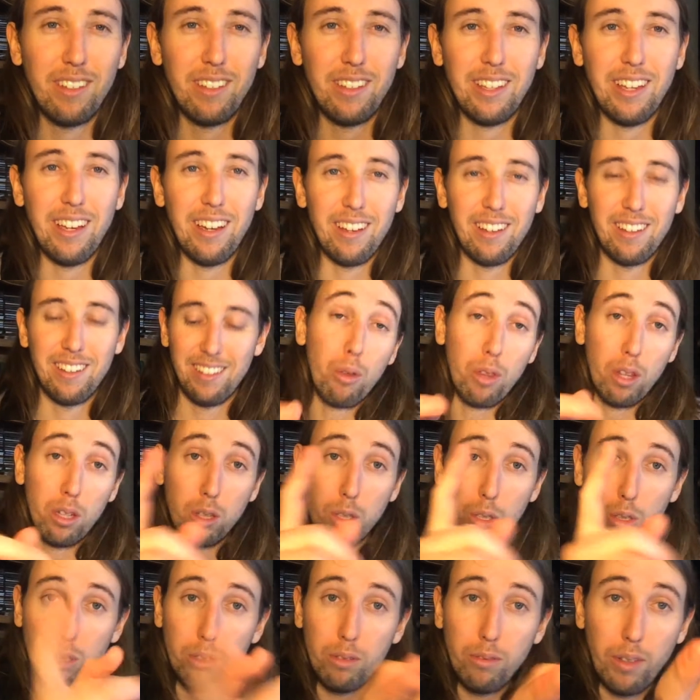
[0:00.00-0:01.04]
Yeah, well, the
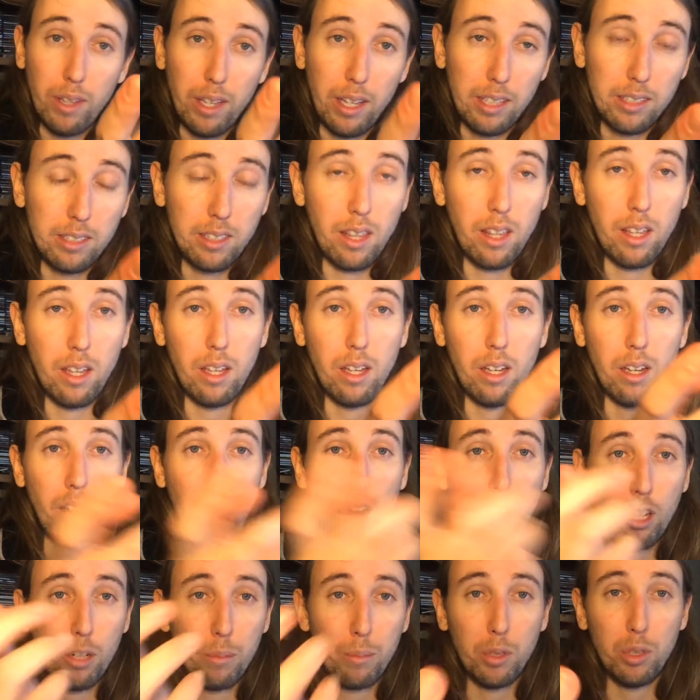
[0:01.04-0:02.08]
Louvre is the
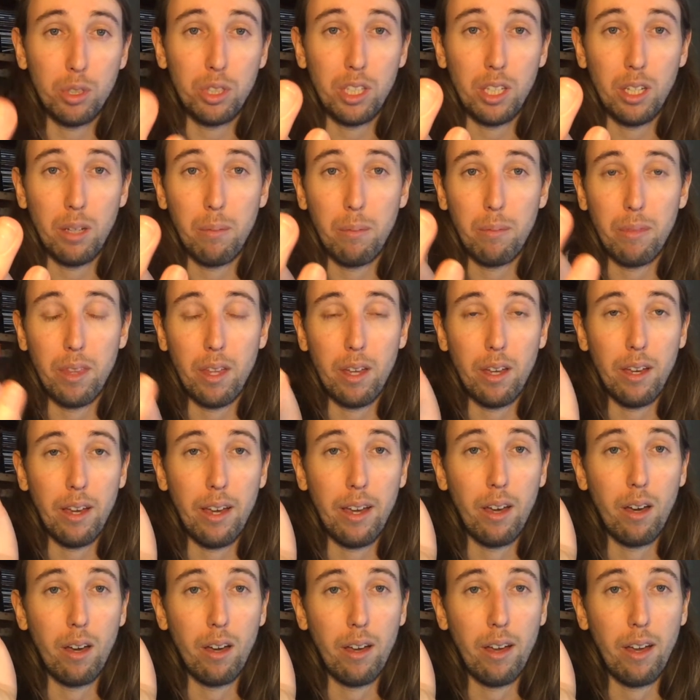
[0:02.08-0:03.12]
art museum
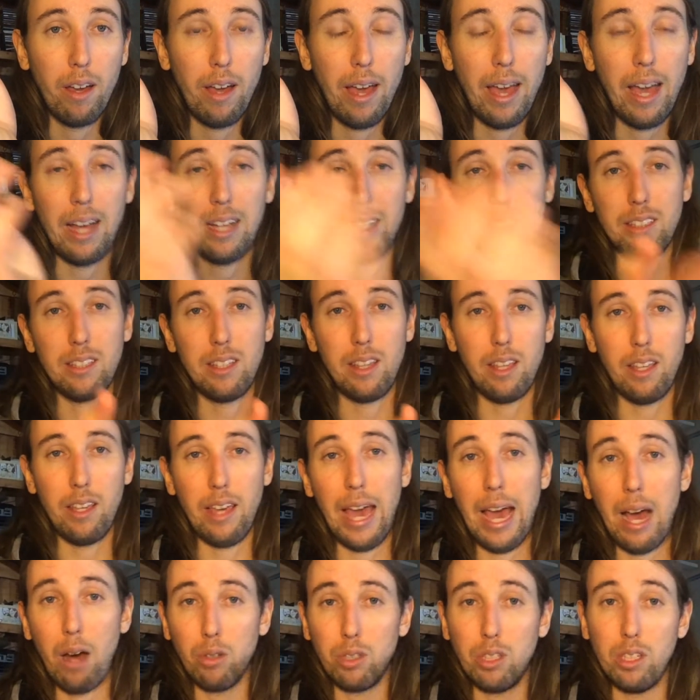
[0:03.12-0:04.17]
that
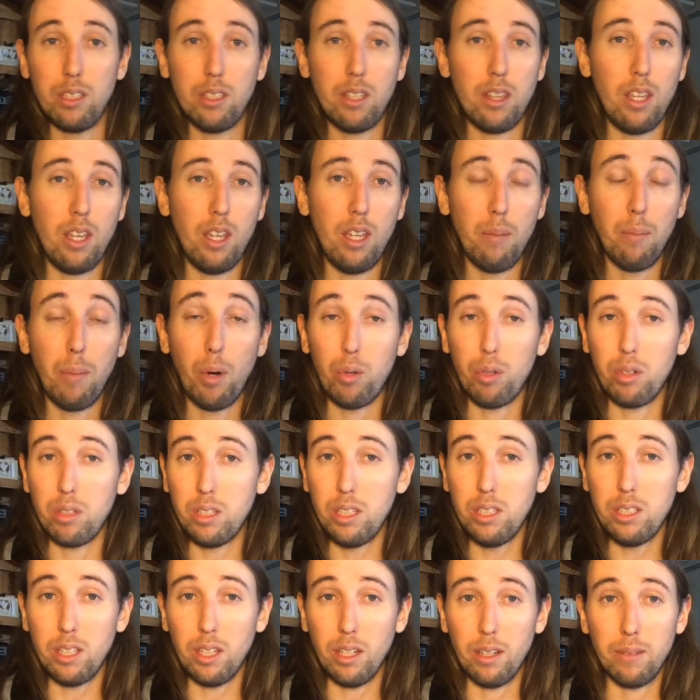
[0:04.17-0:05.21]
houses the Mona
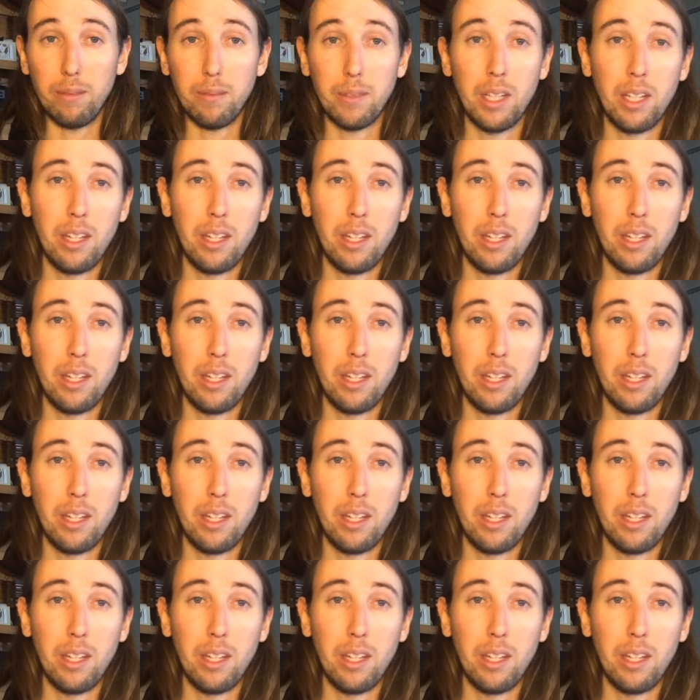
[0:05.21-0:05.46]
Lisa.